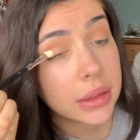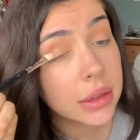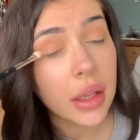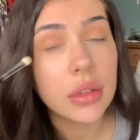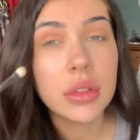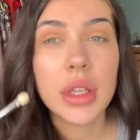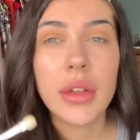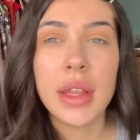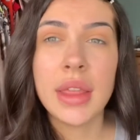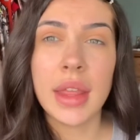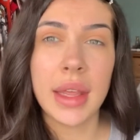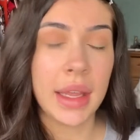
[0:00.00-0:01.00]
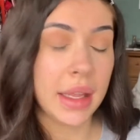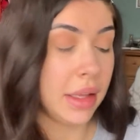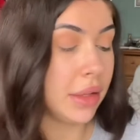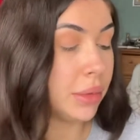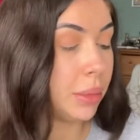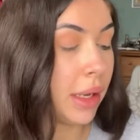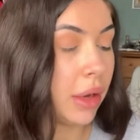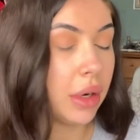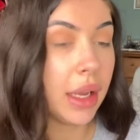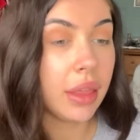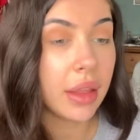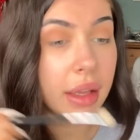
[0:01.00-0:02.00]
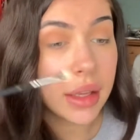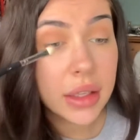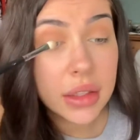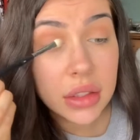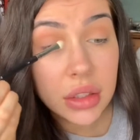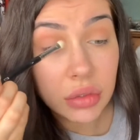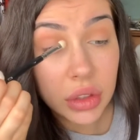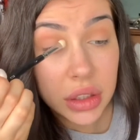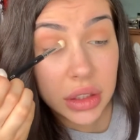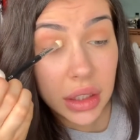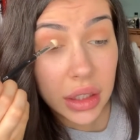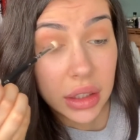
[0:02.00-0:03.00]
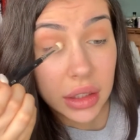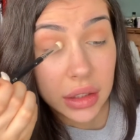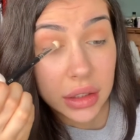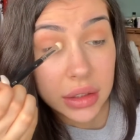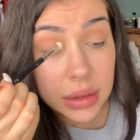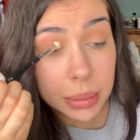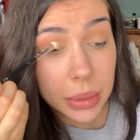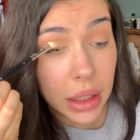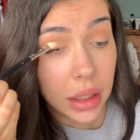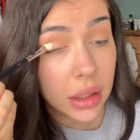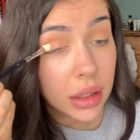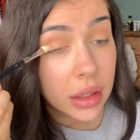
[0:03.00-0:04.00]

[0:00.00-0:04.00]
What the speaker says: And also in the heat as well, like the heat is just ridiculous, but